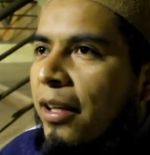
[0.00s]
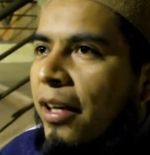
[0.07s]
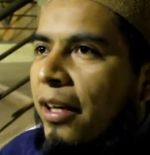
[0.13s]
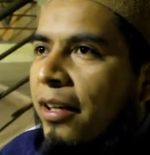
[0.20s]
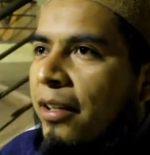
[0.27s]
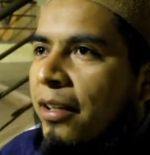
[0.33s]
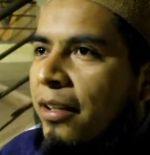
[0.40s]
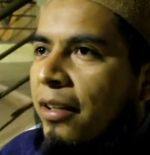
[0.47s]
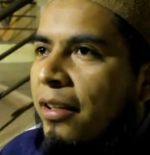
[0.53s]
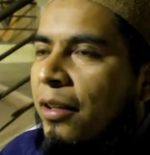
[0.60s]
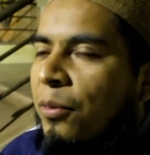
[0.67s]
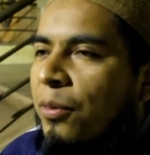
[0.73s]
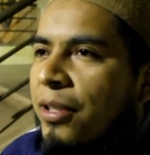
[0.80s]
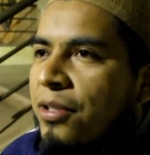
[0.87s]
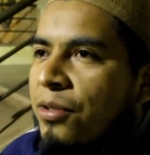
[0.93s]

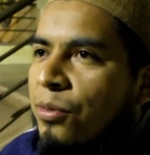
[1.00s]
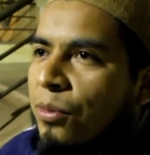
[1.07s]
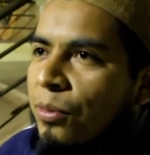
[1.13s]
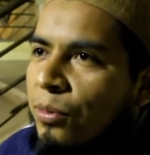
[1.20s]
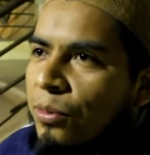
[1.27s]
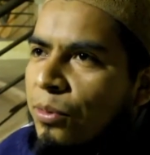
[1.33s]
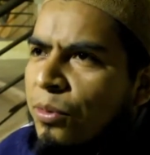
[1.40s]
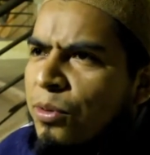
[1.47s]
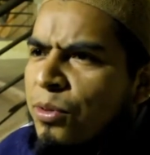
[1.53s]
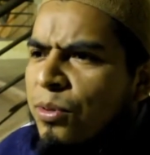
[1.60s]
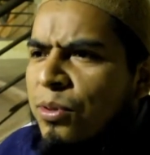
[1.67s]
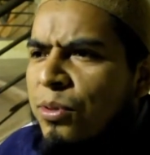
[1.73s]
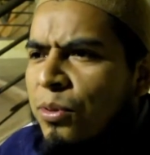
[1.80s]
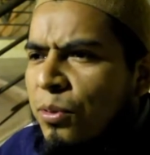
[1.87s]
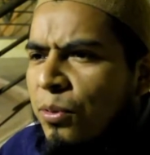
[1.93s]
And what is ruku?
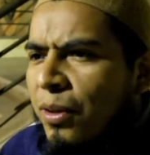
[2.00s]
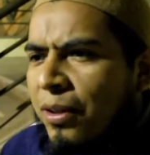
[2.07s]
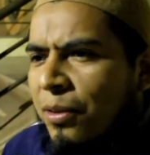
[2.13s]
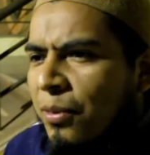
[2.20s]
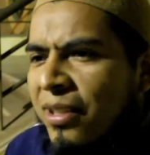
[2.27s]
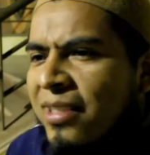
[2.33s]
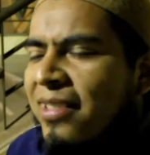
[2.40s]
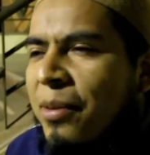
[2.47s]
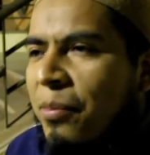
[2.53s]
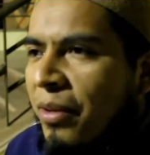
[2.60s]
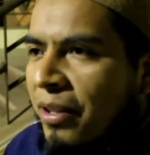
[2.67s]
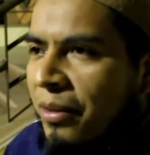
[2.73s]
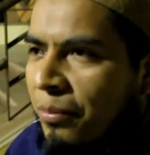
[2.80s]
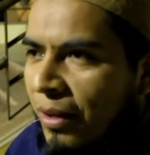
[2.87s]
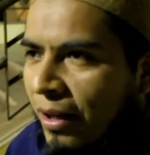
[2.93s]
So what is the
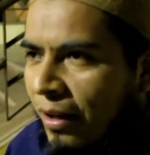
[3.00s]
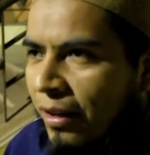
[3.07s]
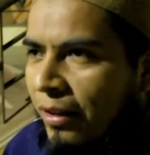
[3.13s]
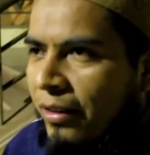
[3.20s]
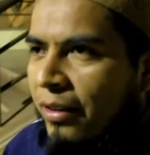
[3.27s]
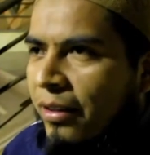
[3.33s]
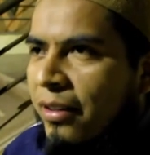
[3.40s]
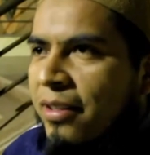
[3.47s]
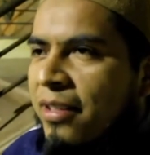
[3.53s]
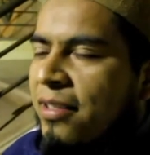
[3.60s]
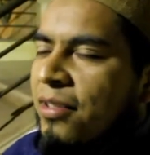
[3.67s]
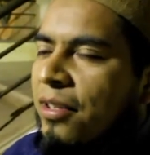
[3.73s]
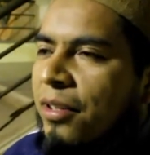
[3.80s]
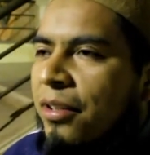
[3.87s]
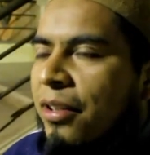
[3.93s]
meaning behind it? And he
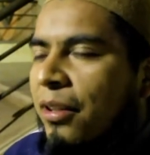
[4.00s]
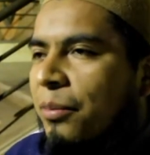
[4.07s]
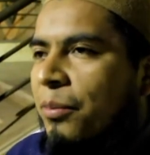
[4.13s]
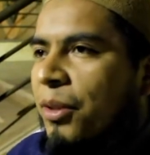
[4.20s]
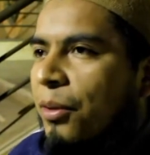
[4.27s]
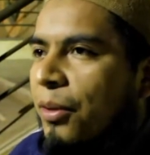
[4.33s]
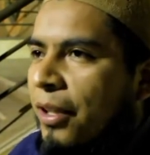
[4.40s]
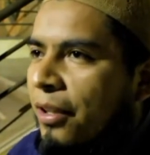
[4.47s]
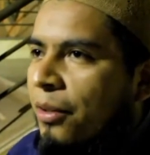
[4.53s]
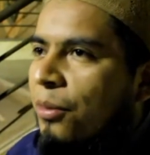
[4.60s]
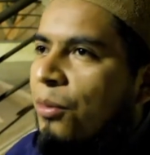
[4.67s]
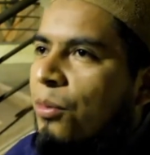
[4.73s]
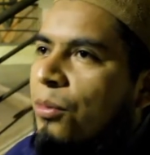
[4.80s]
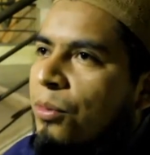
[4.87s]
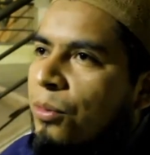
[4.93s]
started telling me, okay, you
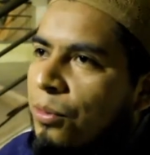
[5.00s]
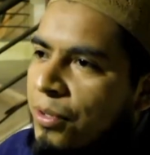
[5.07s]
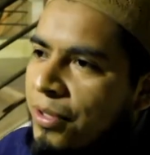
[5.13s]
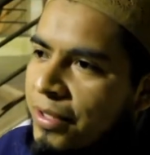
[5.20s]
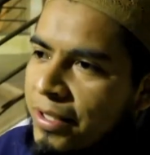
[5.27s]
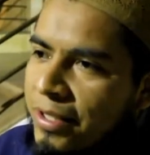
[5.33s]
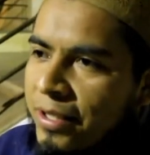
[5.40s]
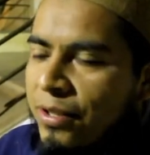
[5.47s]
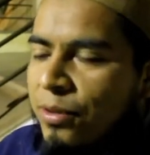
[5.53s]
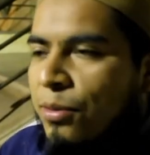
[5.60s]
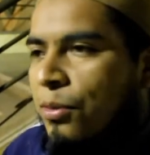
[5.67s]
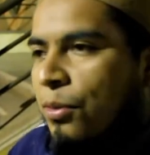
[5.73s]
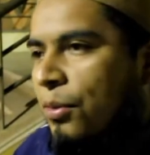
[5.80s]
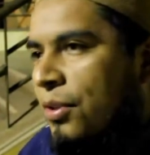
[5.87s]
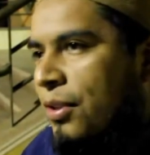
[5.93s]
know, ruku is this,
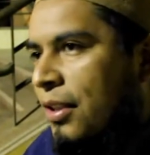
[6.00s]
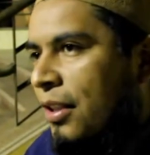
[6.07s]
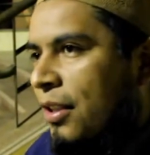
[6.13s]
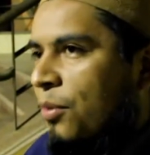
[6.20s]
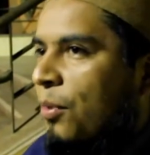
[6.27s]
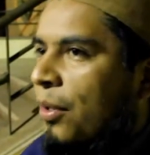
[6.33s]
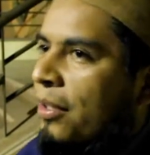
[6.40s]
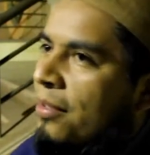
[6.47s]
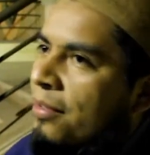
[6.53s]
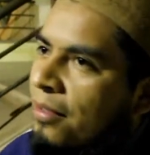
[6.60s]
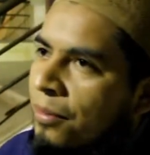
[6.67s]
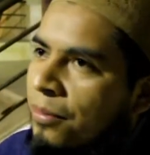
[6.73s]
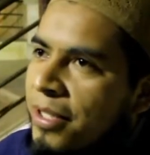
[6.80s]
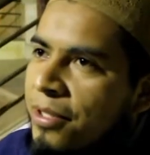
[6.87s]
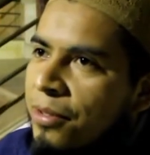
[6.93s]
you use this, what is
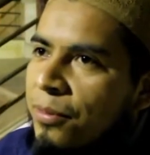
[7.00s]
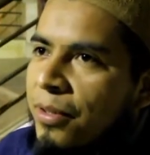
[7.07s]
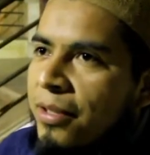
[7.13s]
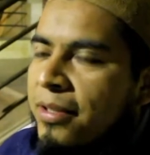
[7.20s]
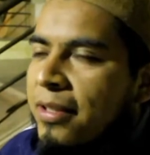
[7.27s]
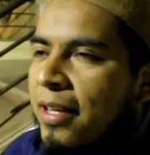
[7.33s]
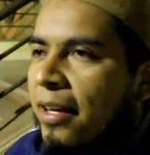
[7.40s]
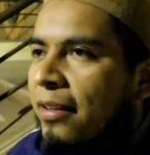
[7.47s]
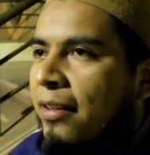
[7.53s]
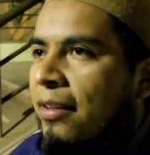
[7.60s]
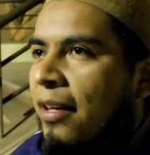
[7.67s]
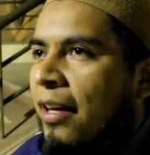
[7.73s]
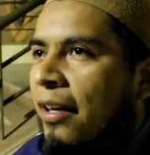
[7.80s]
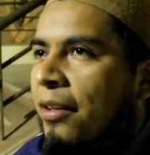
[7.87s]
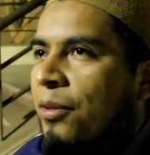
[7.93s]
the reason, what is that?
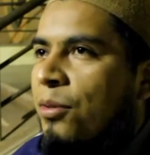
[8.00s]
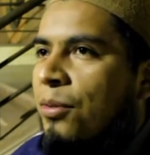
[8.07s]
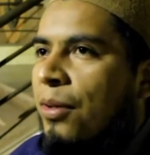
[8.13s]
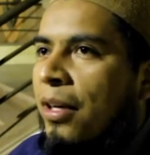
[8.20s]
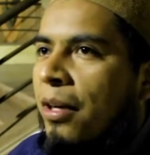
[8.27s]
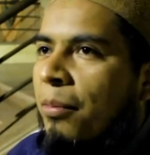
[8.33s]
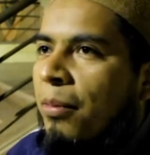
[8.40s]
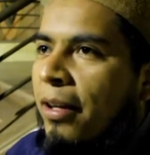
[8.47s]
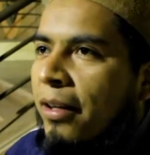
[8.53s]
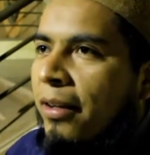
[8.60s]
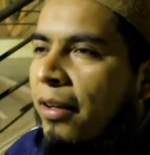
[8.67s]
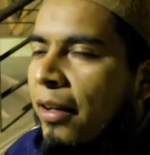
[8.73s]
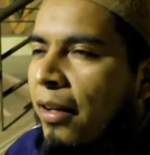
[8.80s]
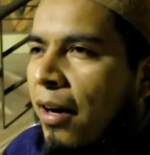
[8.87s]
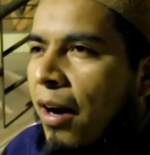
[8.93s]
And I used to have, like,
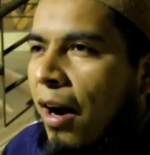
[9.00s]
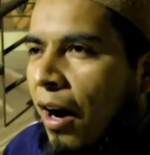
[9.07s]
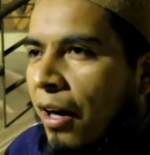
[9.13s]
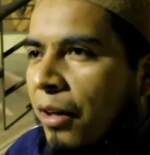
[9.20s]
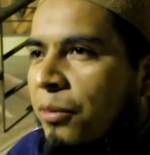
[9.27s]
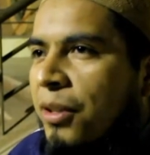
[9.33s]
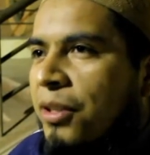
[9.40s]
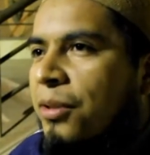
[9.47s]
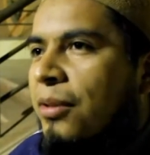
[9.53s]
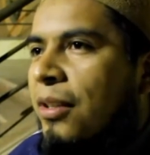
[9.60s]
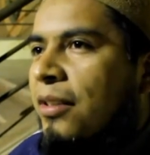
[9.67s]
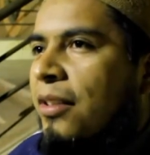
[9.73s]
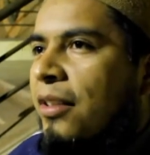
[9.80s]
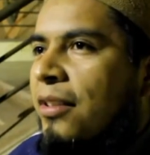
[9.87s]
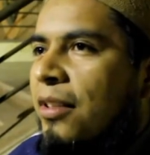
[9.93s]
hard questions,
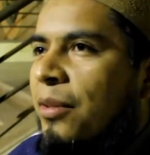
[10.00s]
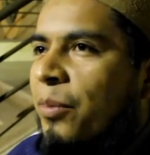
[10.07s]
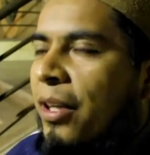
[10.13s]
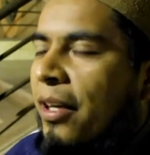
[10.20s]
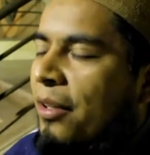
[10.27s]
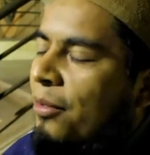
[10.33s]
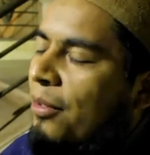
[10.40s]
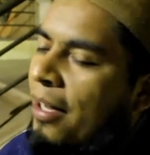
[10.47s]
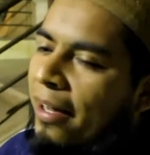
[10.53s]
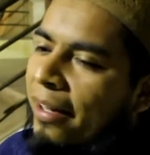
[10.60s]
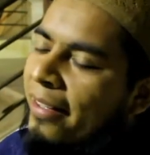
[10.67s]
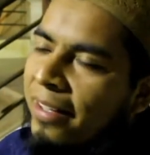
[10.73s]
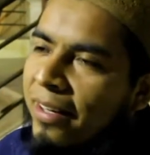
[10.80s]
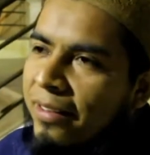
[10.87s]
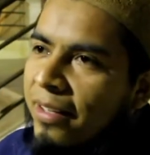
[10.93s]
and he told me, like, I
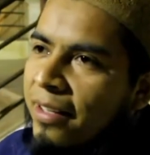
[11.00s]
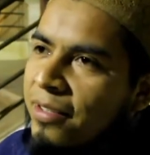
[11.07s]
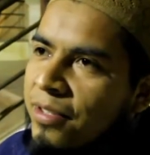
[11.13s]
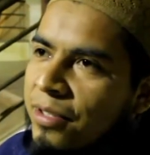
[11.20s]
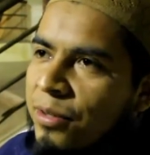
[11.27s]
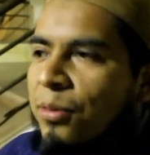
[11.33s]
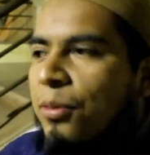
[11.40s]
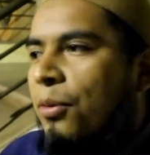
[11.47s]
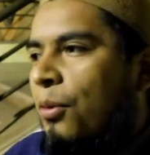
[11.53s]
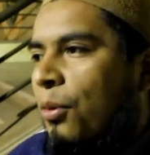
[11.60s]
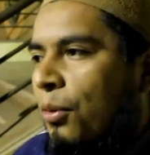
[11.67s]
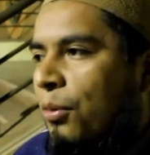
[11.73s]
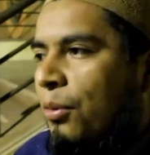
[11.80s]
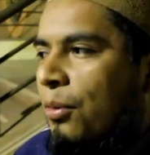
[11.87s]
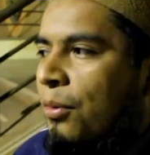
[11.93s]
cannot answer, you
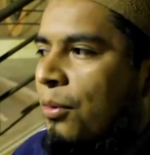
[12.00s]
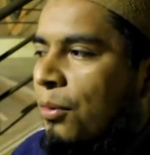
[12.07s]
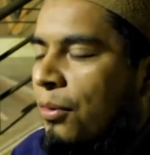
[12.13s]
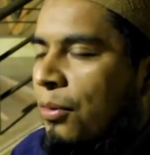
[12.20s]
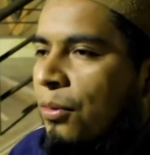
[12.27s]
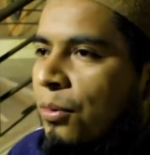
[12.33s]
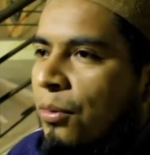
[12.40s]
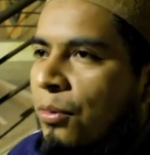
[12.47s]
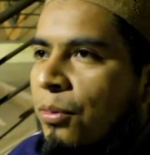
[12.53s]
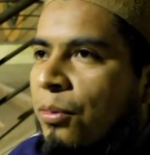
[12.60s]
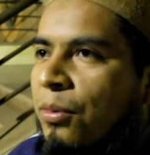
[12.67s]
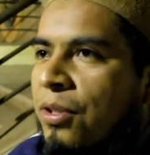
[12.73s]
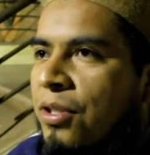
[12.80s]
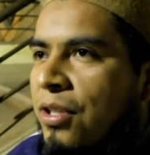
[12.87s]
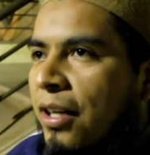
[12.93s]
go
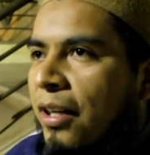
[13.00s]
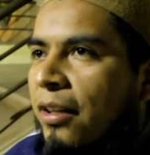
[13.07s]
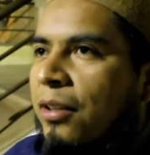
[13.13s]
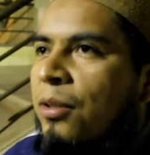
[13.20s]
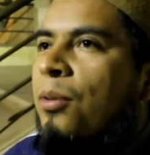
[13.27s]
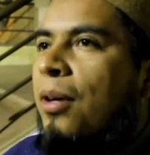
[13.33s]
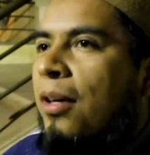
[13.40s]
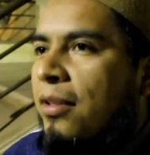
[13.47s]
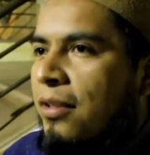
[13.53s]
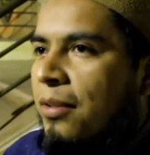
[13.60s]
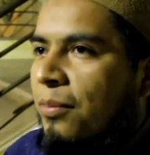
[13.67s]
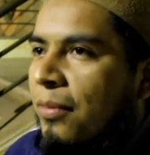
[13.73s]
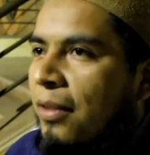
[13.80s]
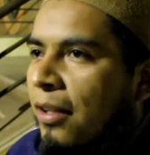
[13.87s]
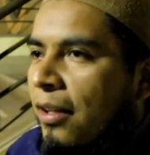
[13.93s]
to the sheikh and you ask him.